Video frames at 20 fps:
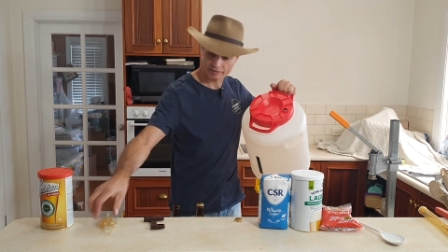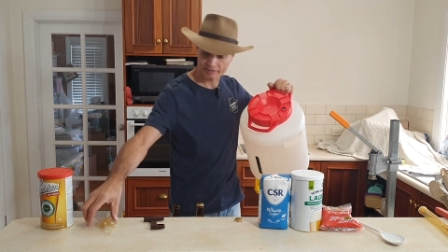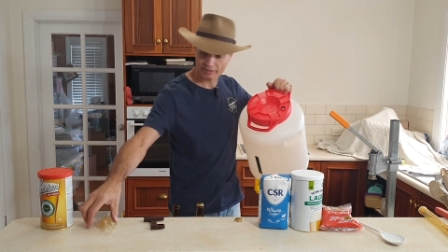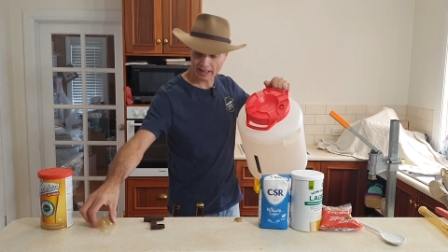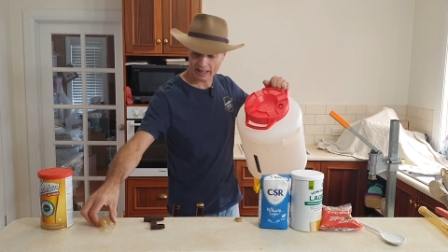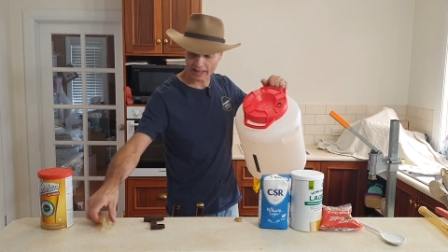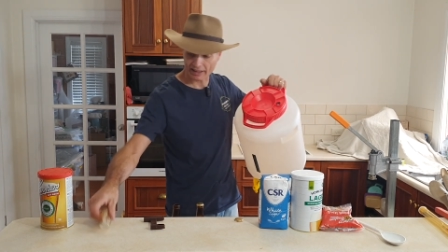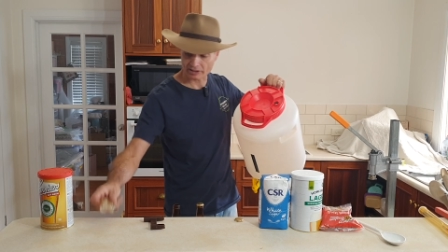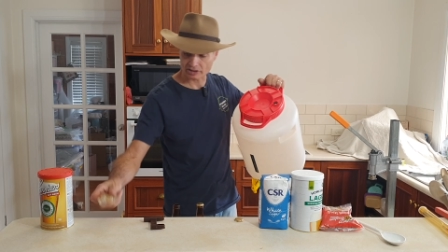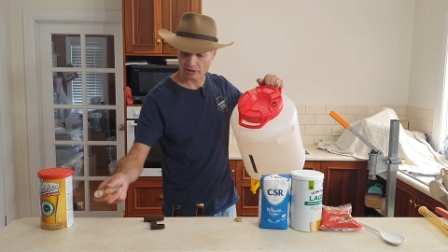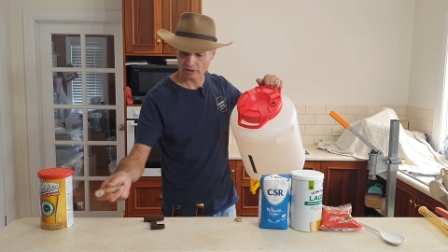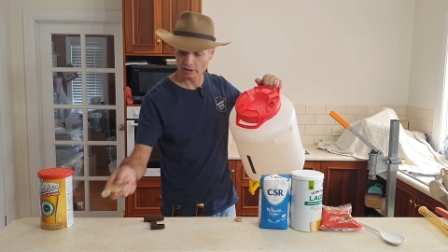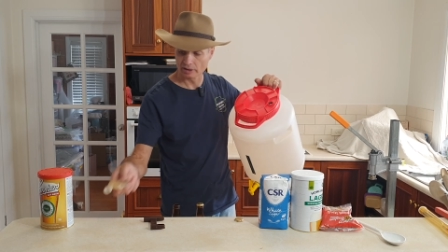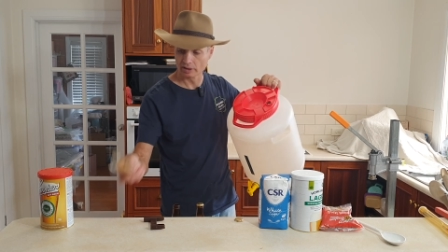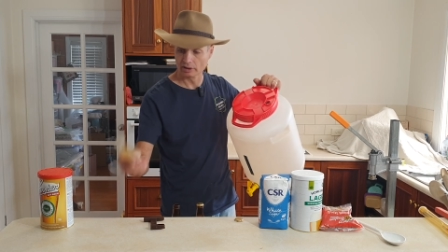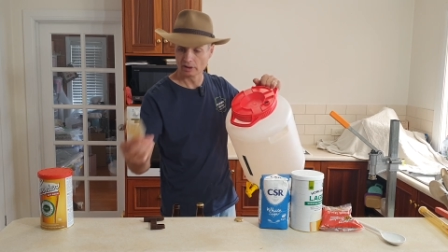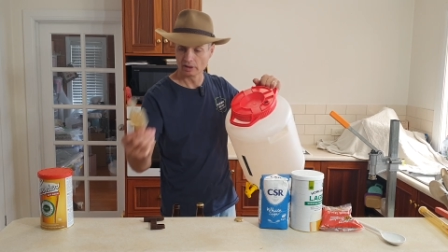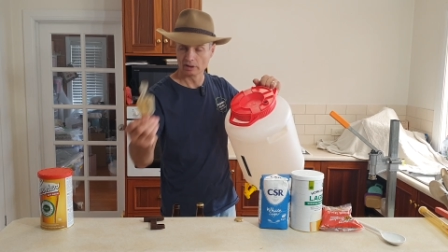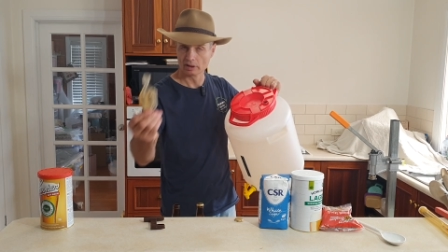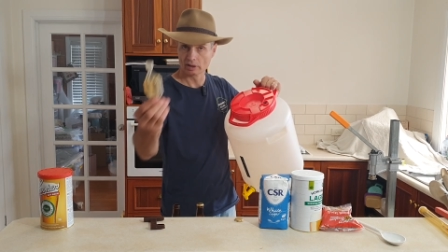of that
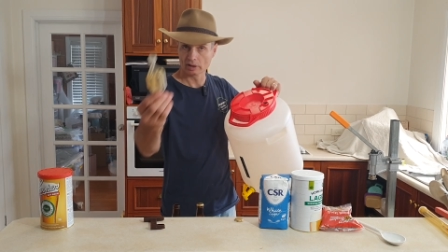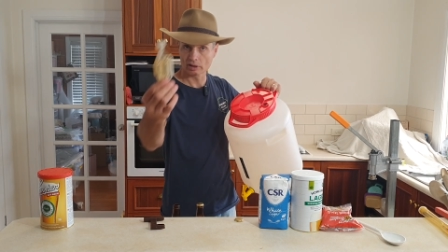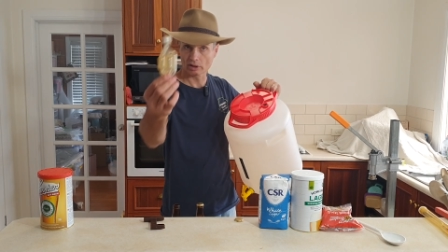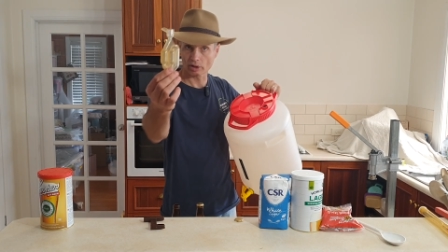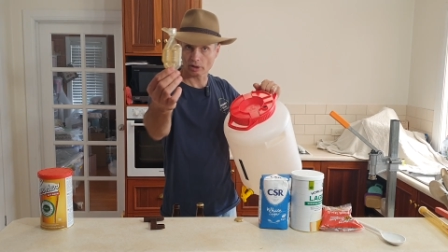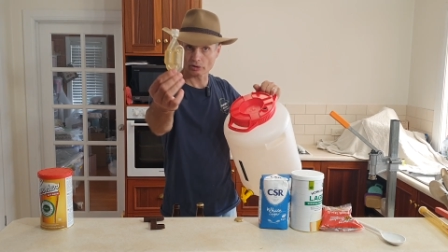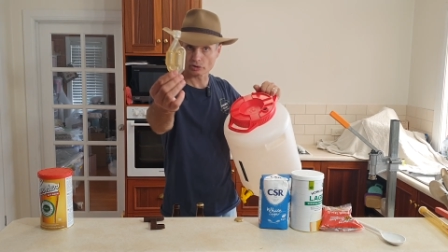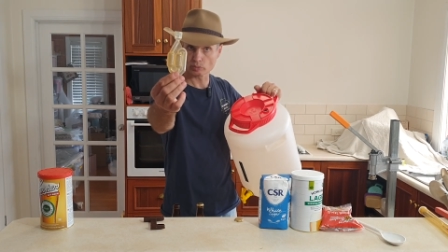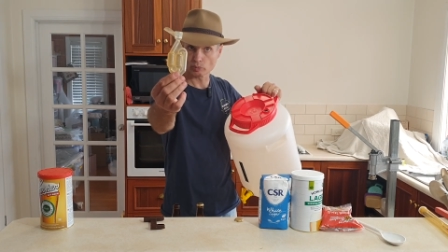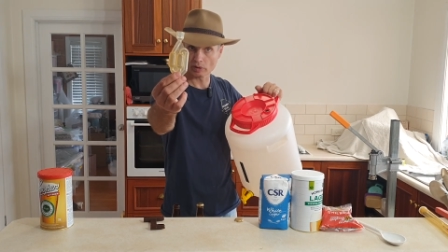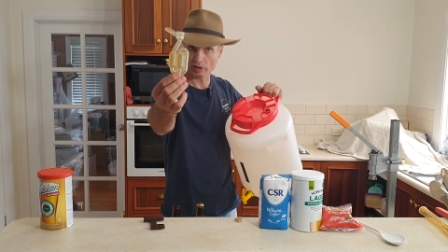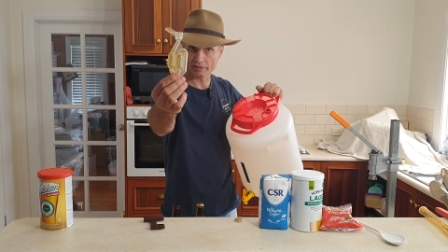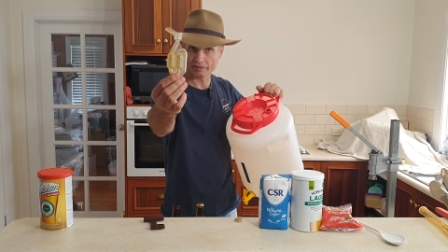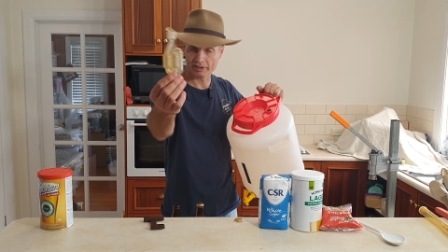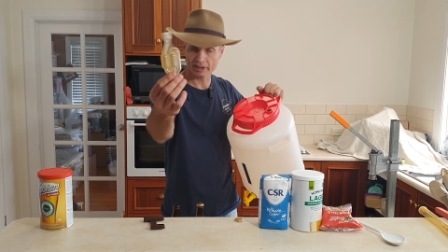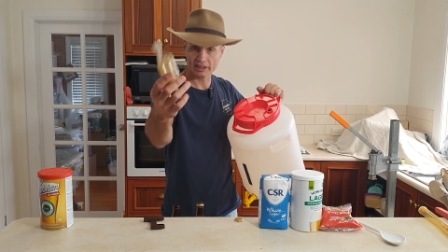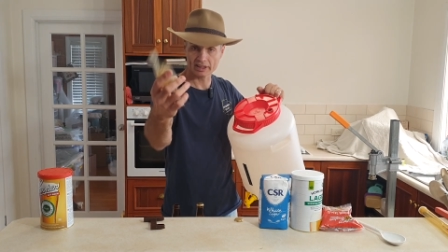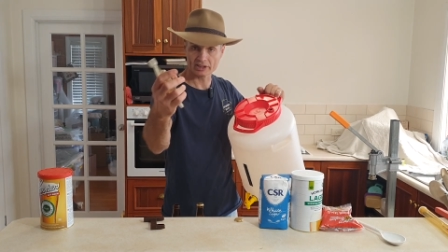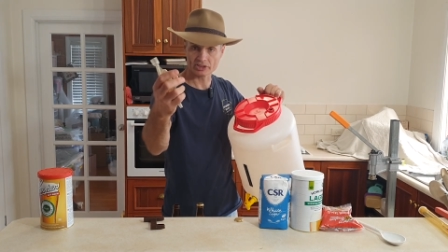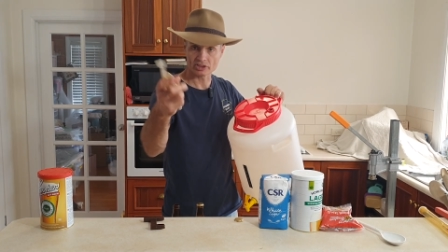goes one of
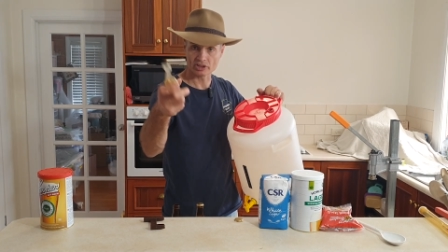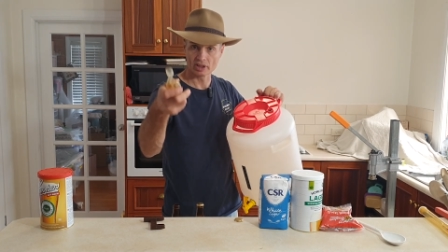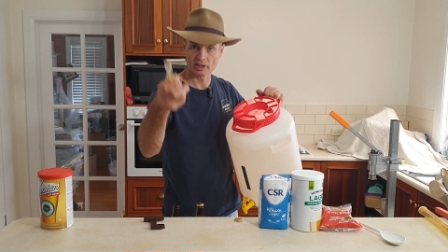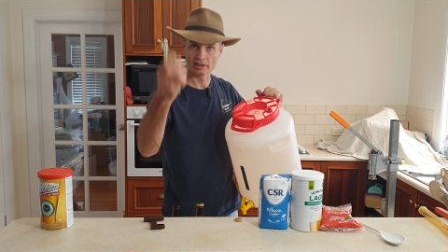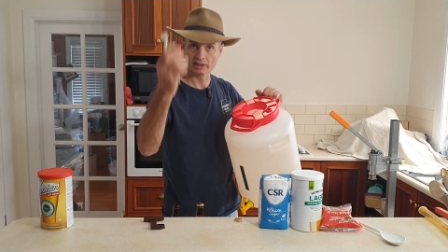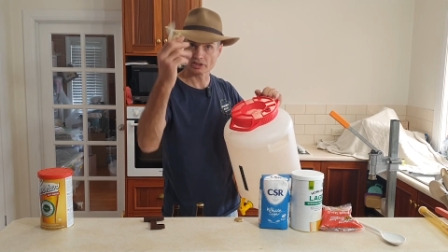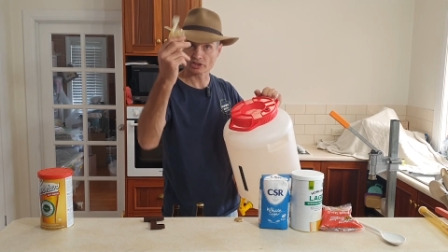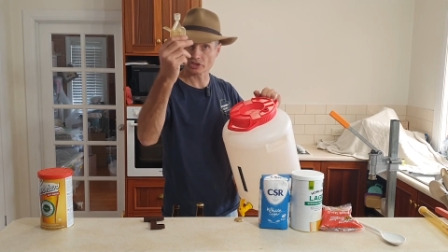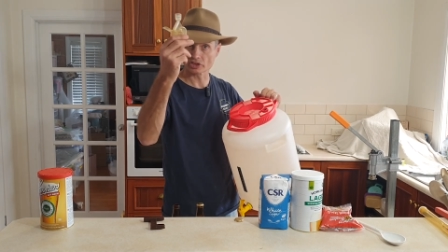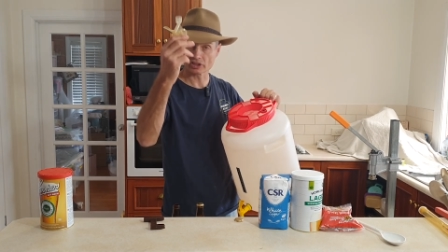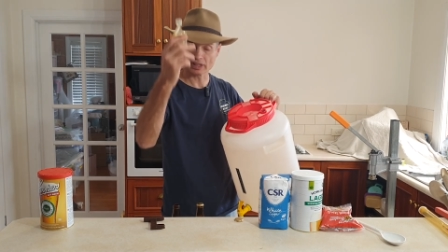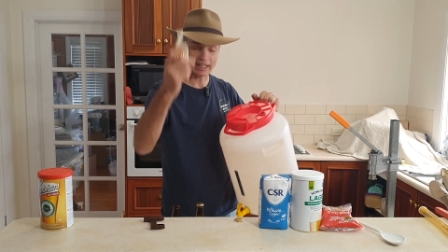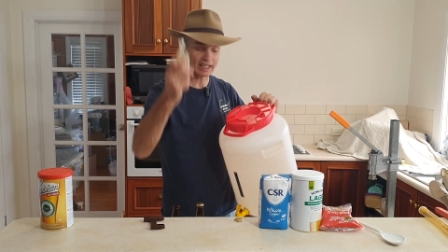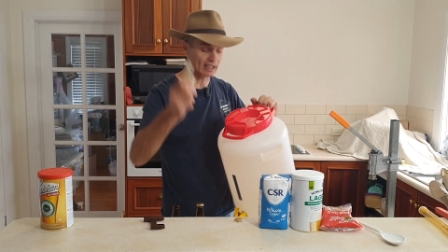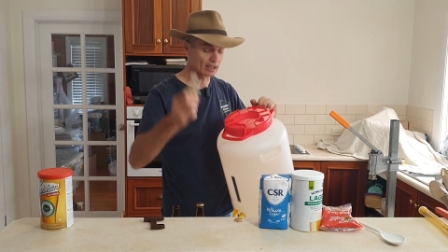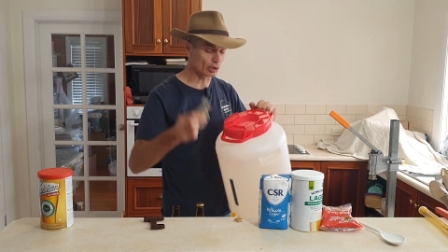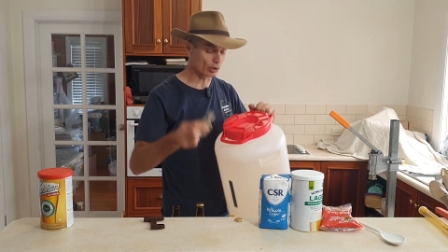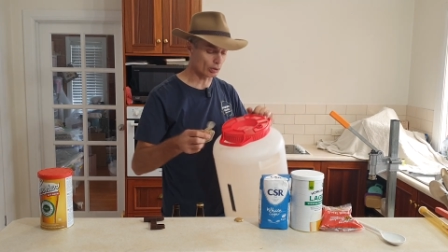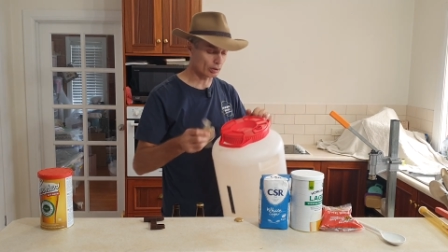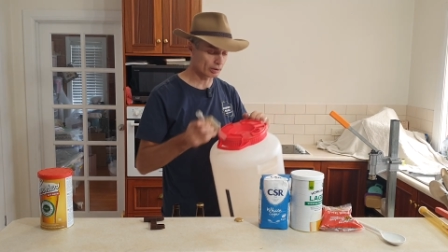these. This is an
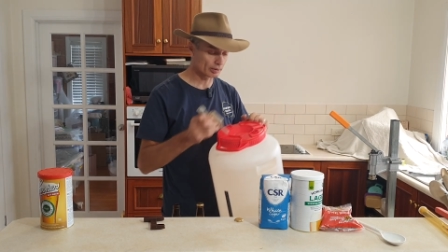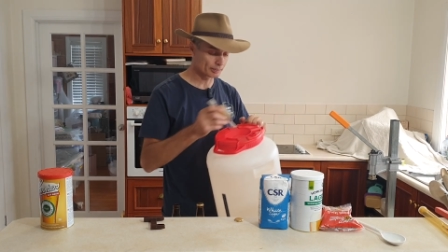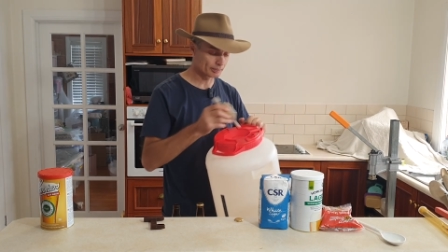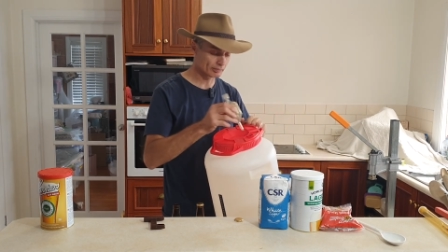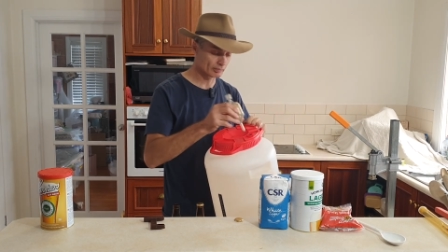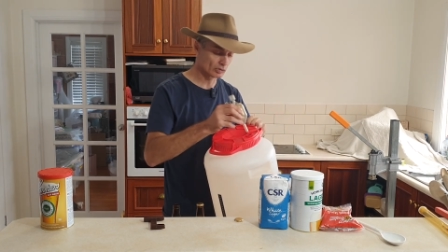airlock.